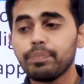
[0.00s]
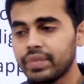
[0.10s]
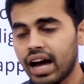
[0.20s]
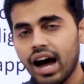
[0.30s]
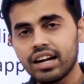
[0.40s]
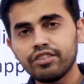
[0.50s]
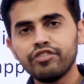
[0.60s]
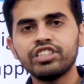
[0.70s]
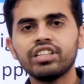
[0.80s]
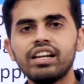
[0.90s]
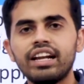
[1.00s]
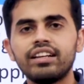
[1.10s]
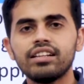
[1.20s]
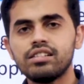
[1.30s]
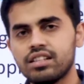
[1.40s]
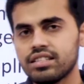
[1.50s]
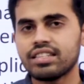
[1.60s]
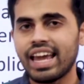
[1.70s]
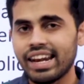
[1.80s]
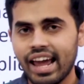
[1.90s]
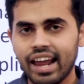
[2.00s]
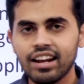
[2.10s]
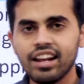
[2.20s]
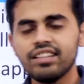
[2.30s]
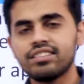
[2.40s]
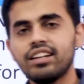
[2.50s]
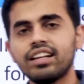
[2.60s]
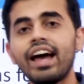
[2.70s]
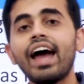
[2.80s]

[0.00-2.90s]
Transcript: The artificial intelligence can analyze it